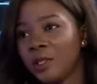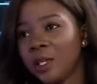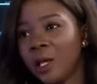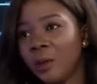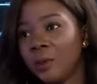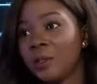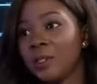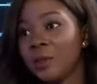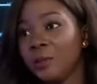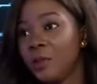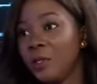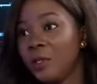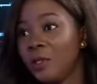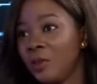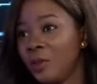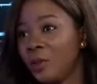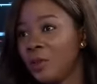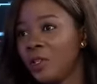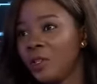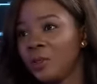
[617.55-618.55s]
and that was
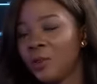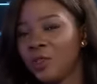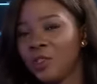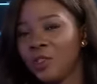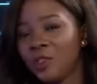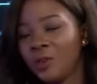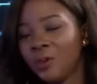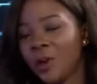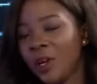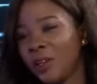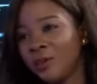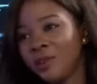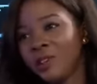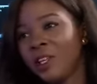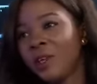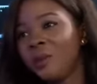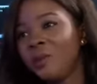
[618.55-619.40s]
big because it was just right after